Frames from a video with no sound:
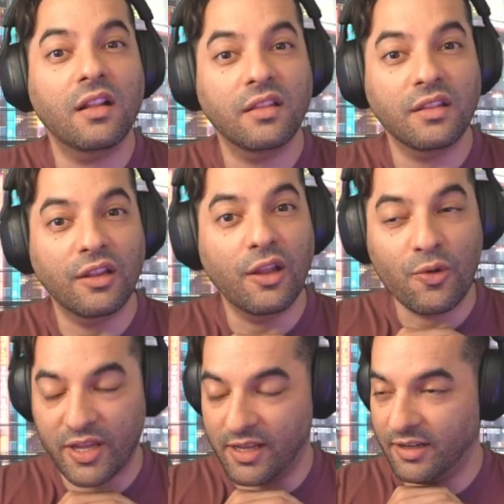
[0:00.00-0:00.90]

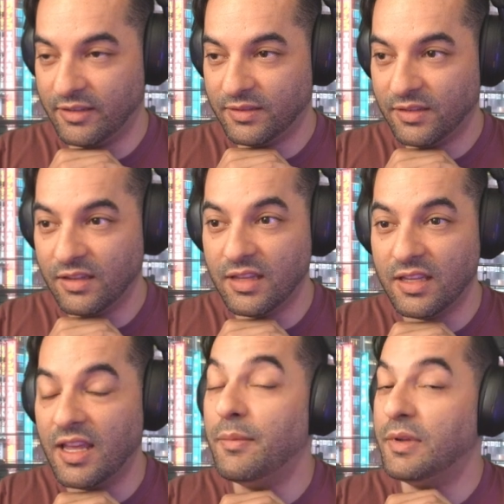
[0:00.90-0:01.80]
located.
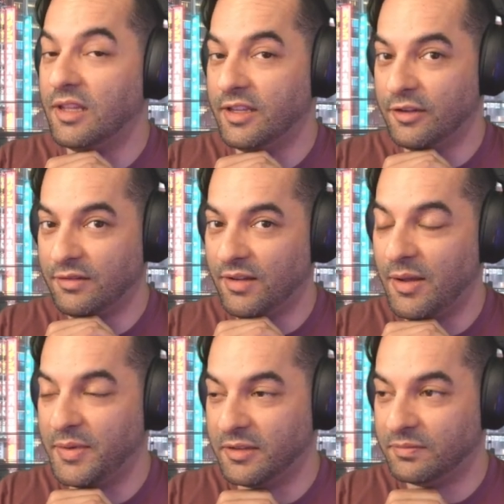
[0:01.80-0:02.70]
The emulator, I
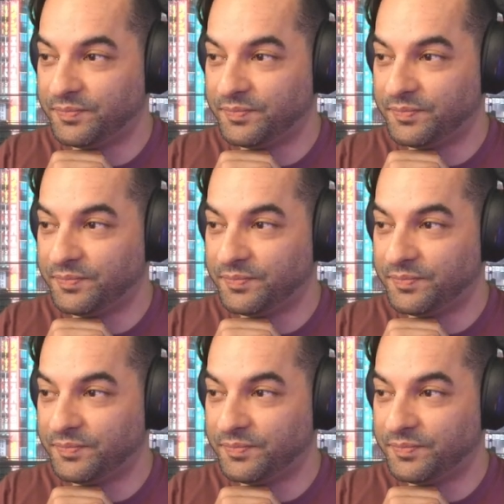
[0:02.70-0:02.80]
mean.